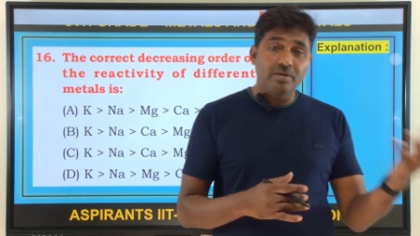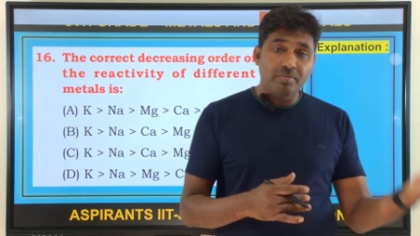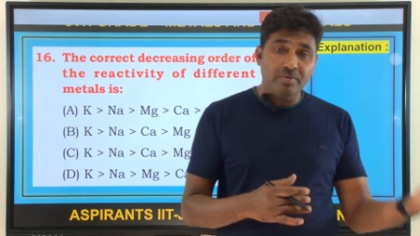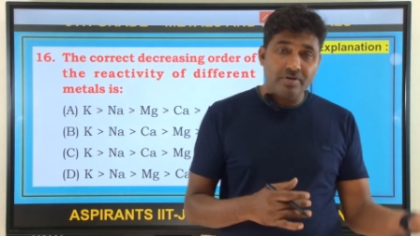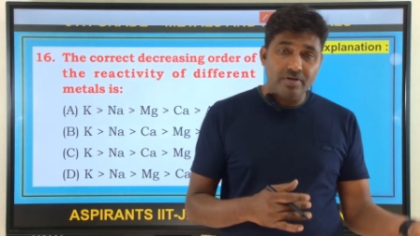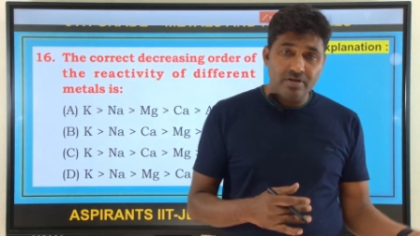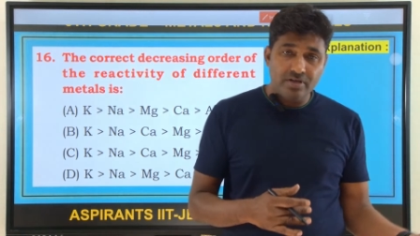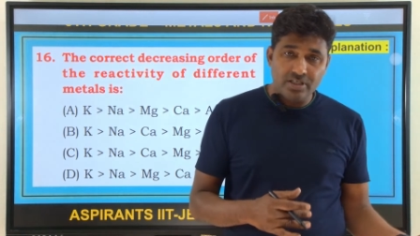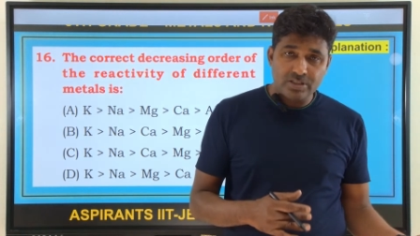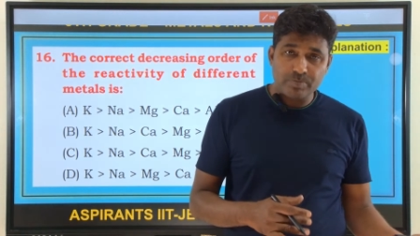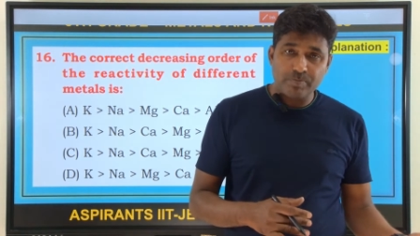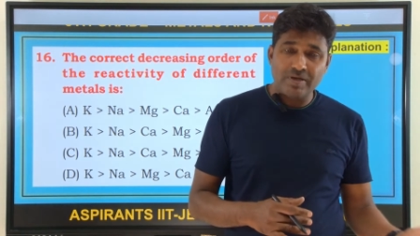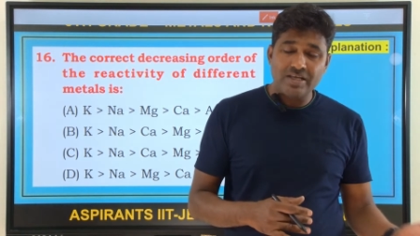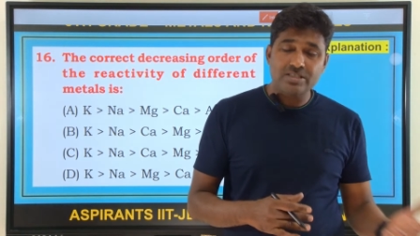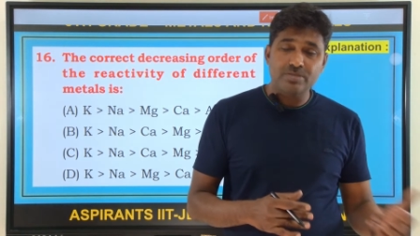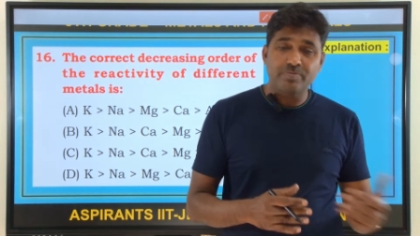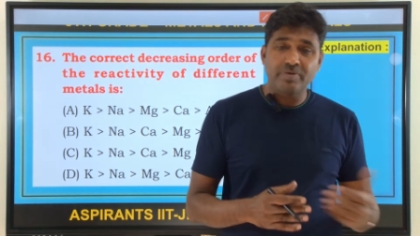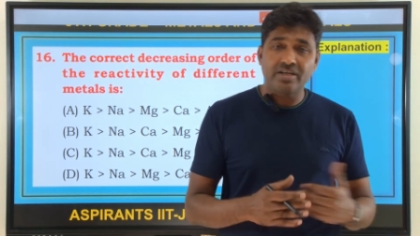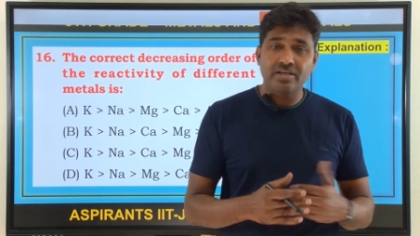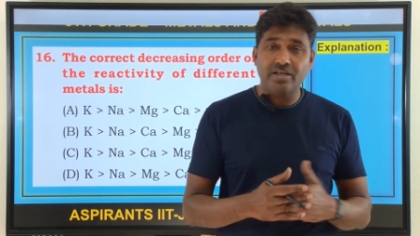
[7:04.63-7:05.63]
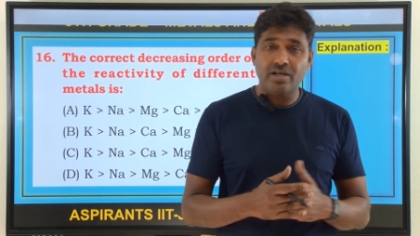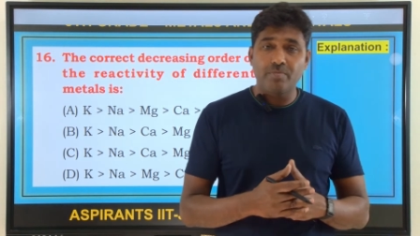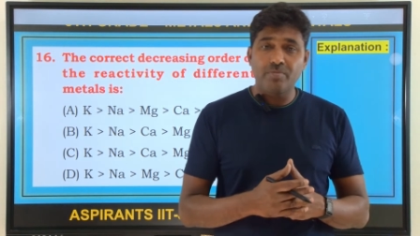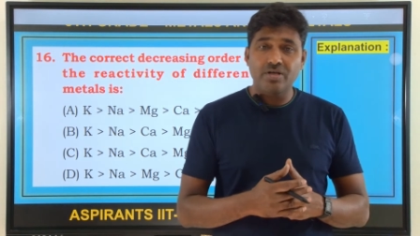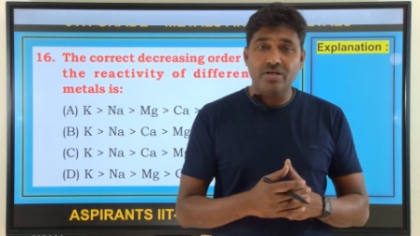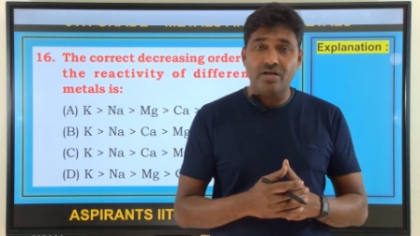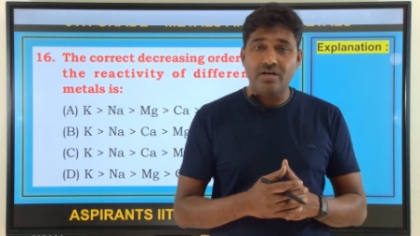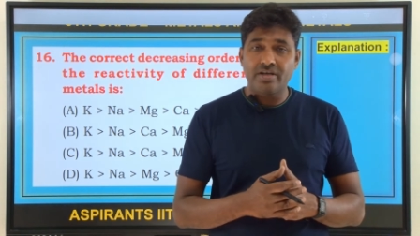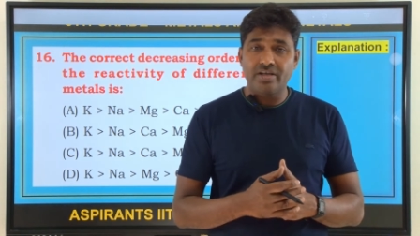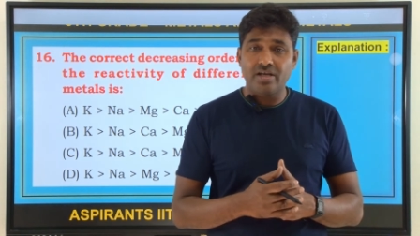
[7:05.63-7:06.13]
displacement
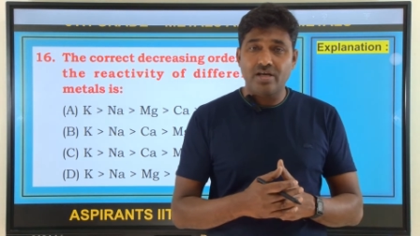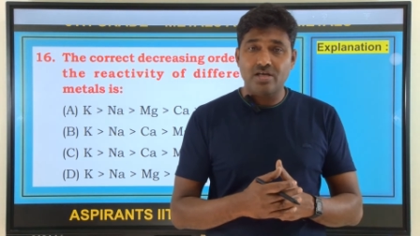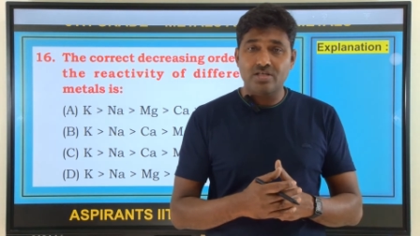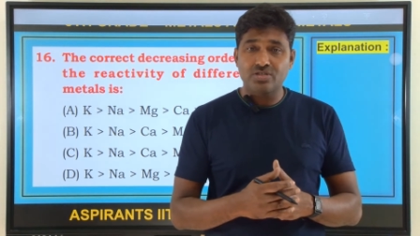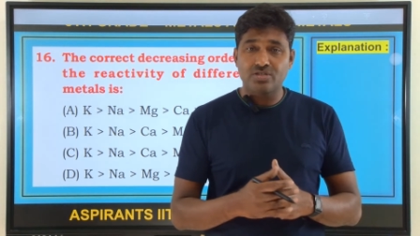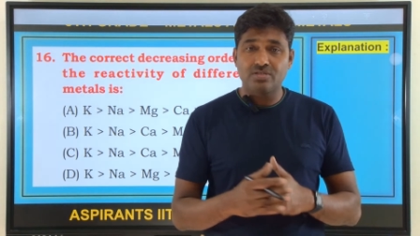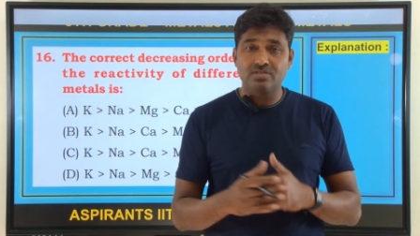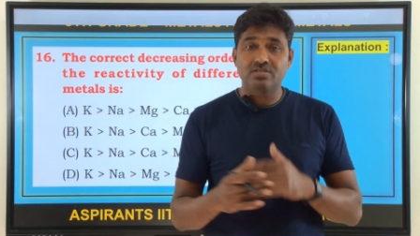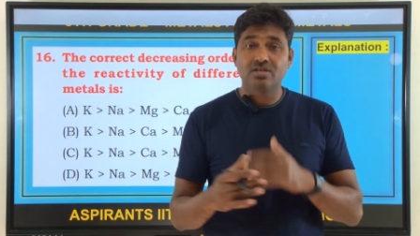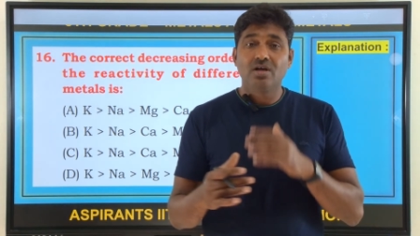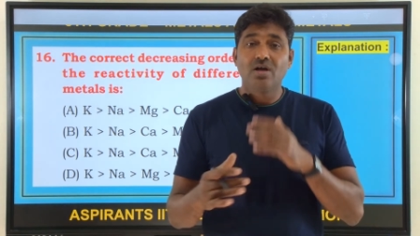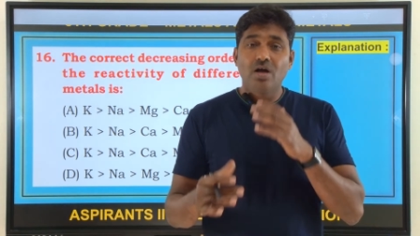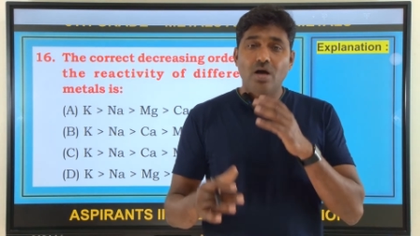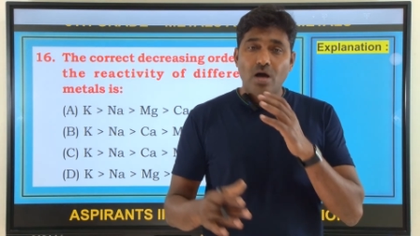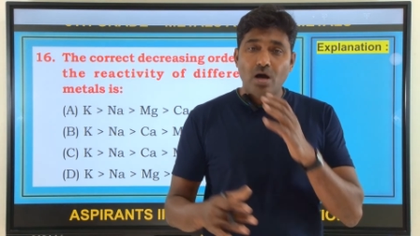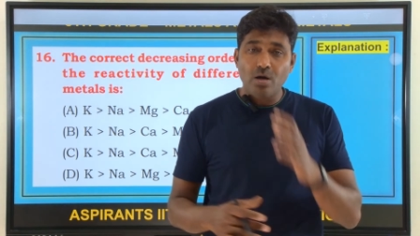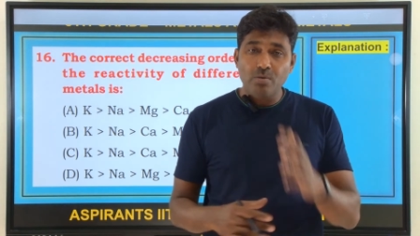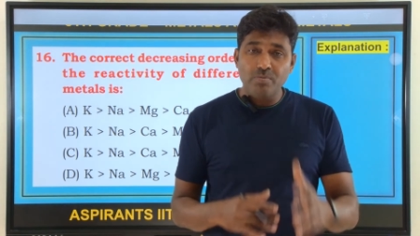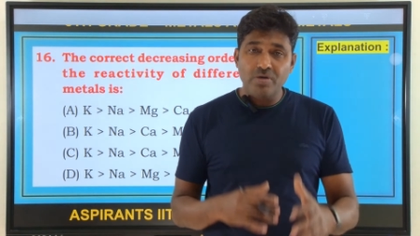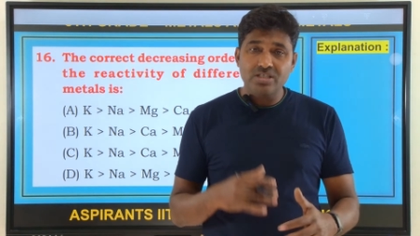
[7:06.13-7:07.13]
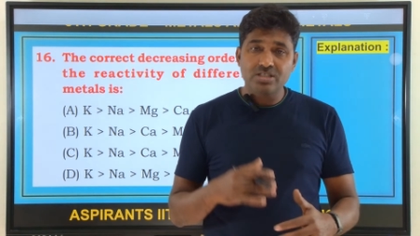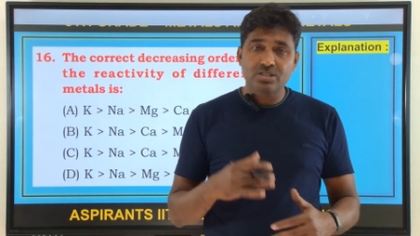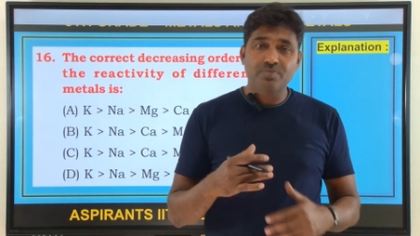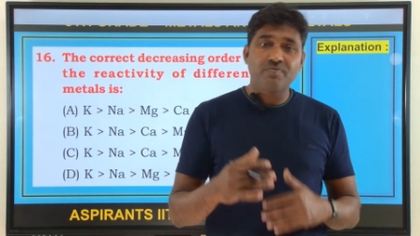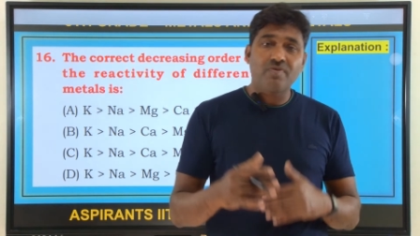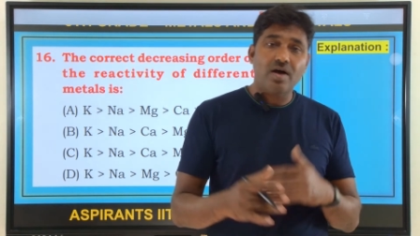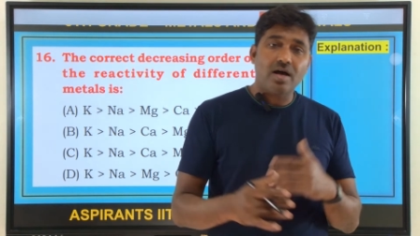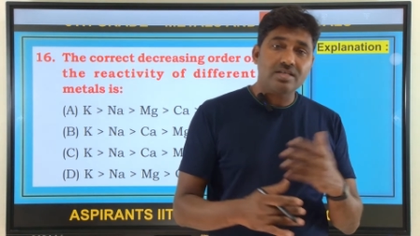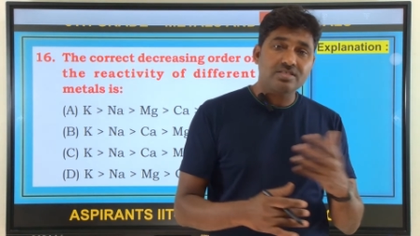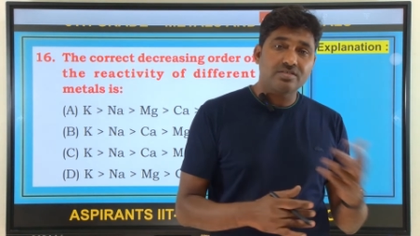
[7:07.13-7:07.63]
chemical reactions, how much
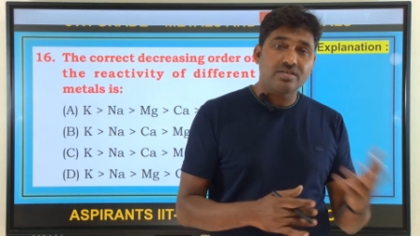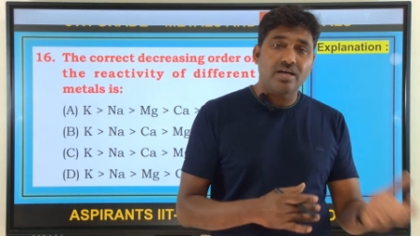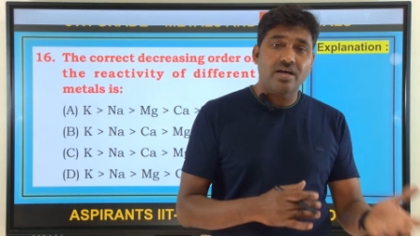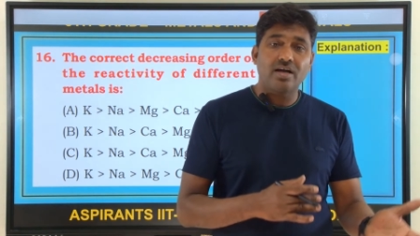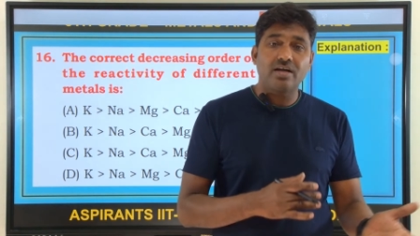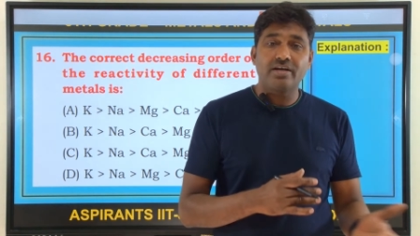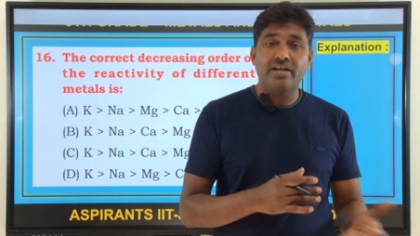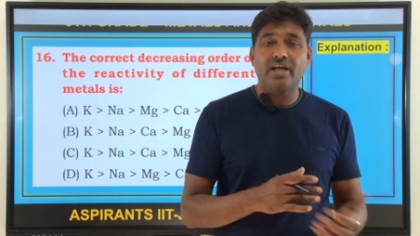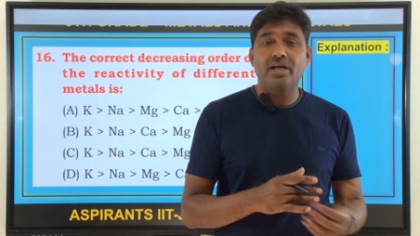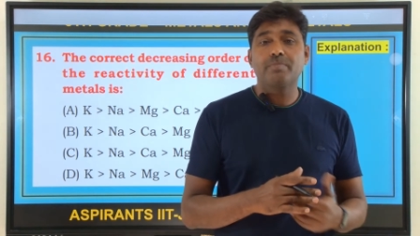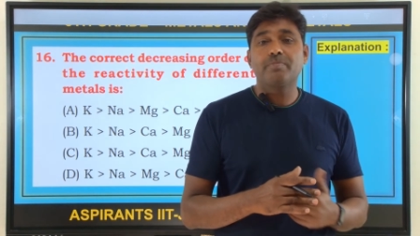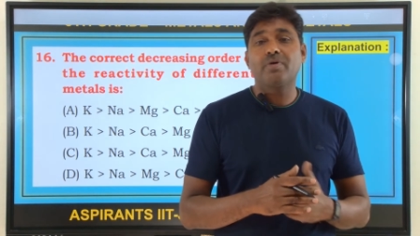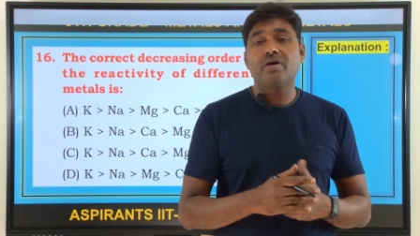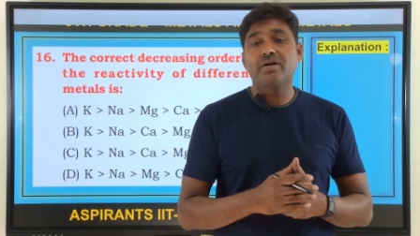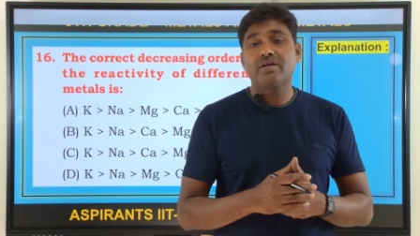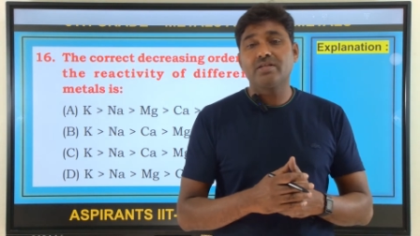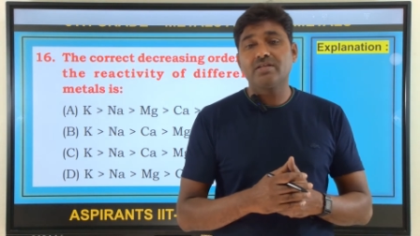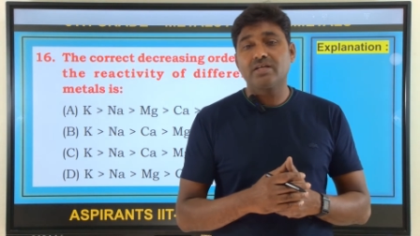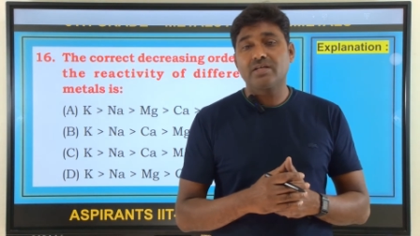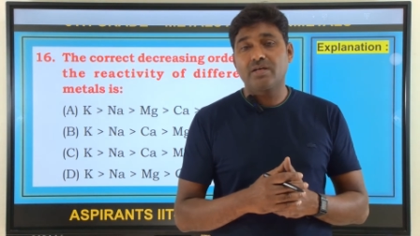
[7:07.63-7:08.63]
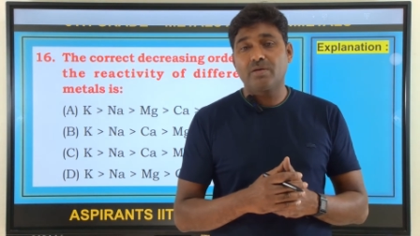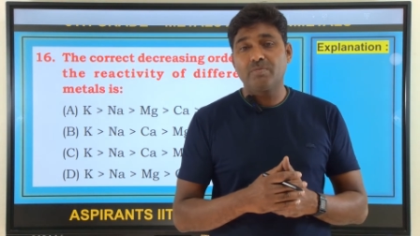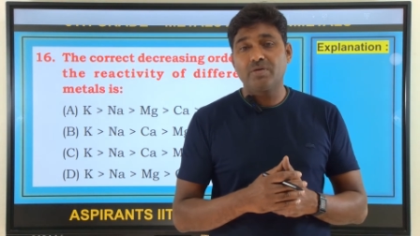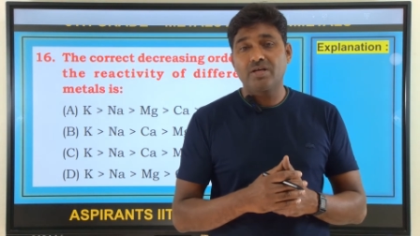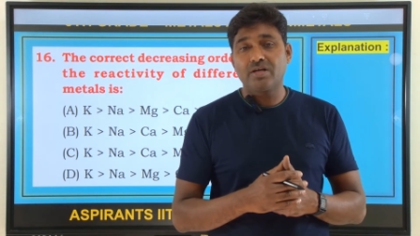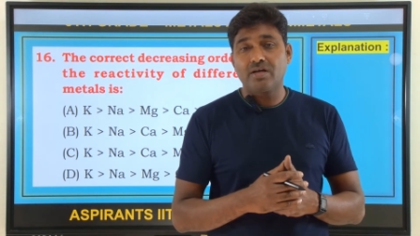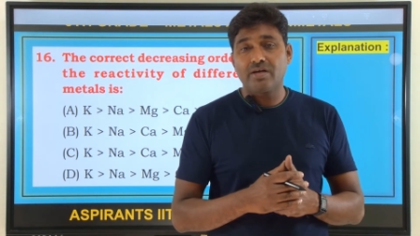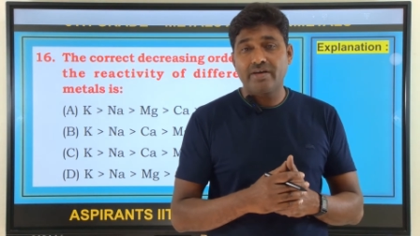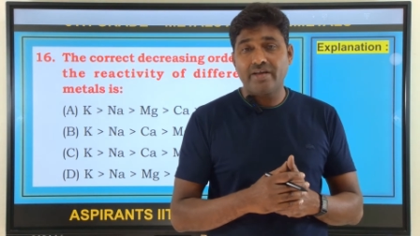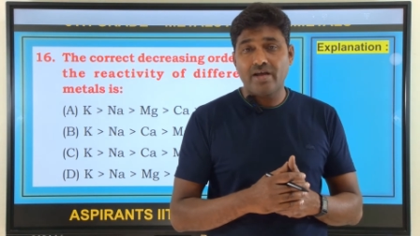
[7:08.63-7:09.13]
fast they are take part in the
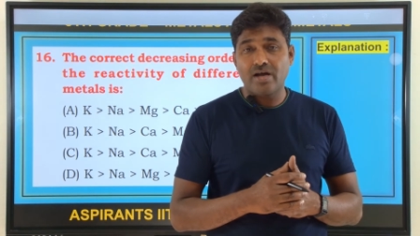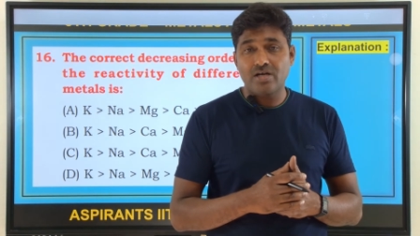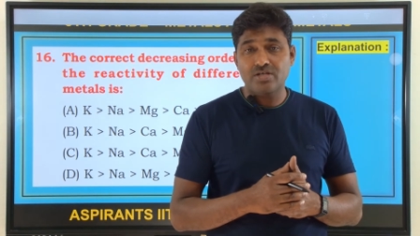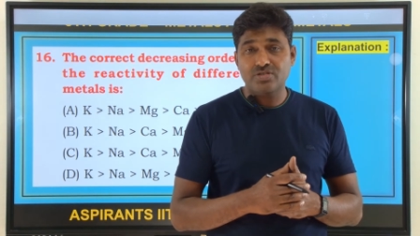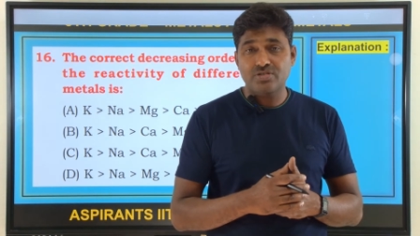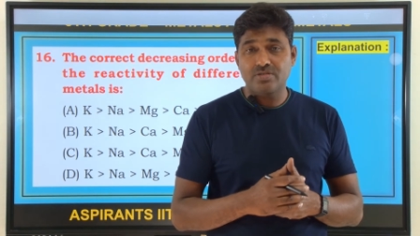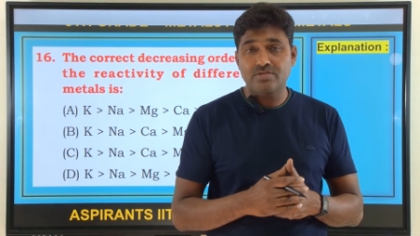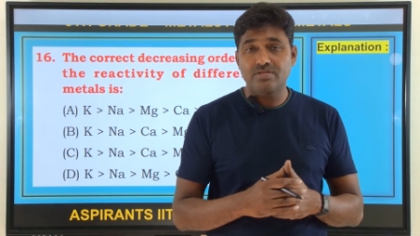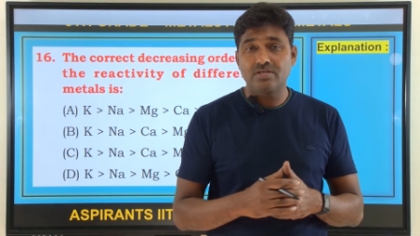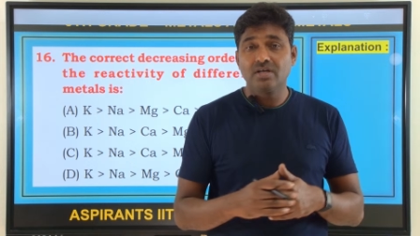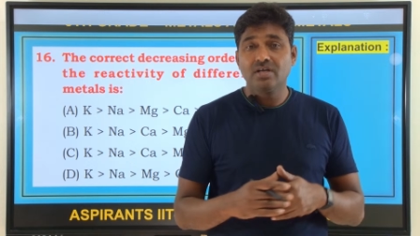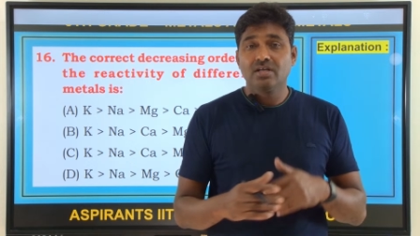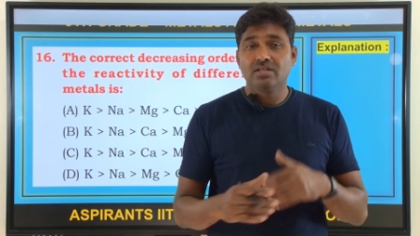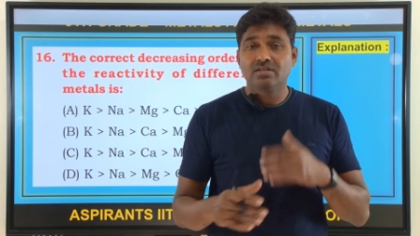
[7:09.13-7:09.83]
chemical reactions.